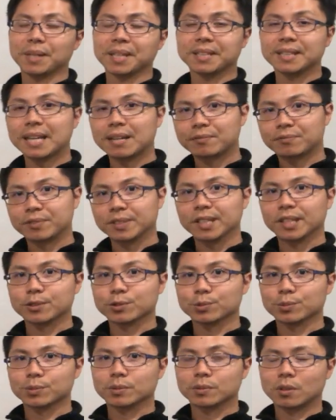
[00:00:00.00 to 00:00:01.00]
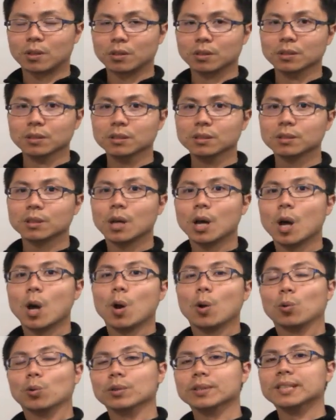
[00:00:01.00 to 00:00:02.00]
and that $300
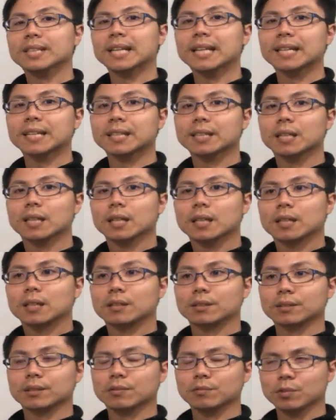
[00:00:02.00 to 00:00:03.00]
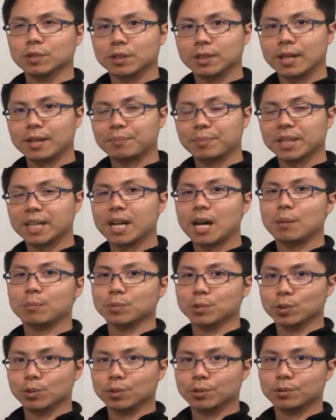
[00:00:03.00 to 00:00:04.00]
would then
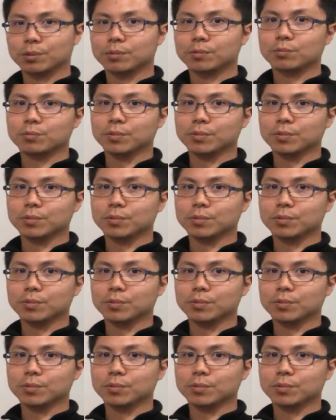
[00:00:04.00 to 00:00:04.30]
become your